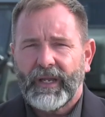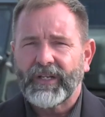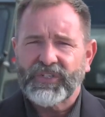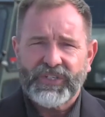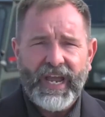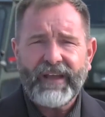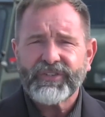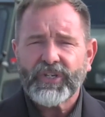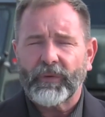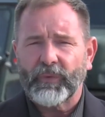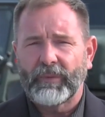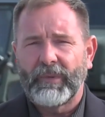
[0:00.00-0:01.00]
And Staff
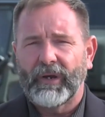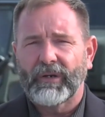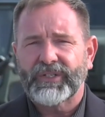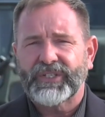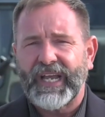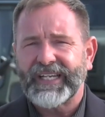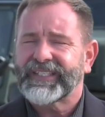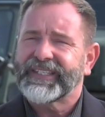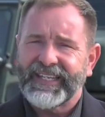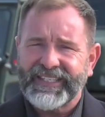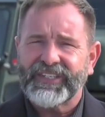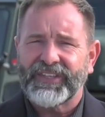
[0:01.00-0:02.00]
Sergeant Romero says
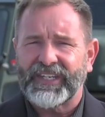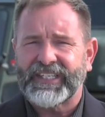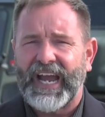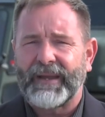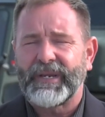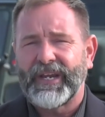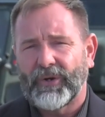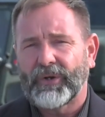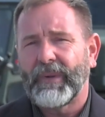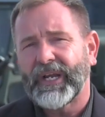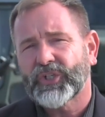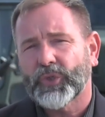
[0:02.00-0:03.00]
this is the time of year to
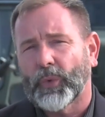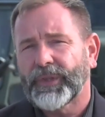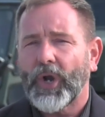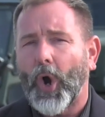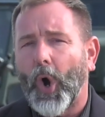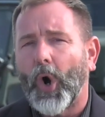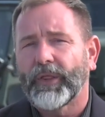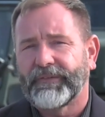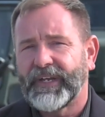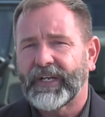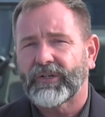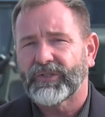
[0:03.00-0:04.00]
make sure that all the
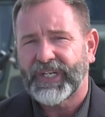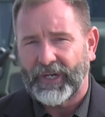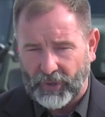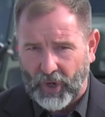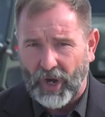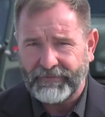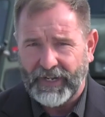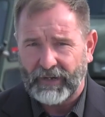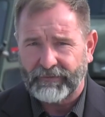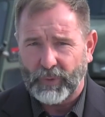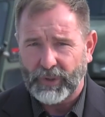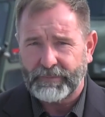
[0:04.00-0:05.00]
vehicles here at Offutt Air
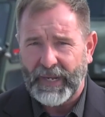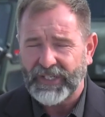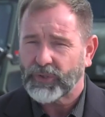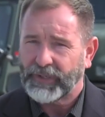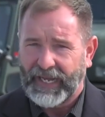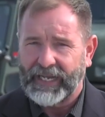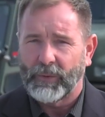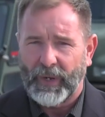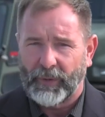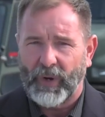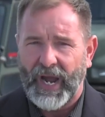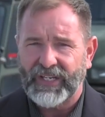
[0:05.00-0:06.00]
Force Base are getting
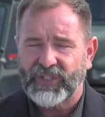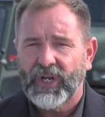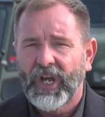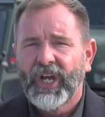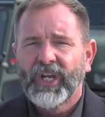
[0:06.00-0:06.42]
winterized,